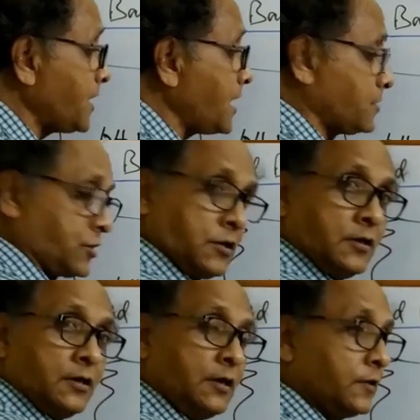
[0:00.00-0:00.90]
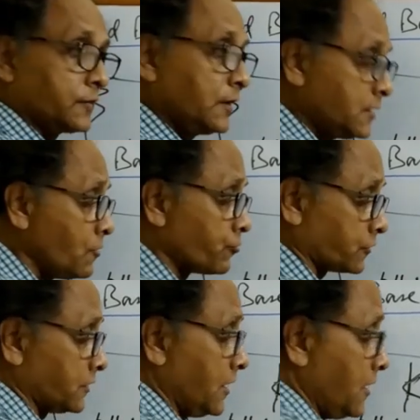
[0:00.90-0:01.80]
pH is
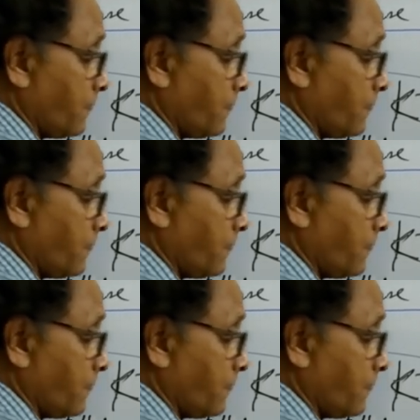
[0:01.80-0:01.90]
reduced,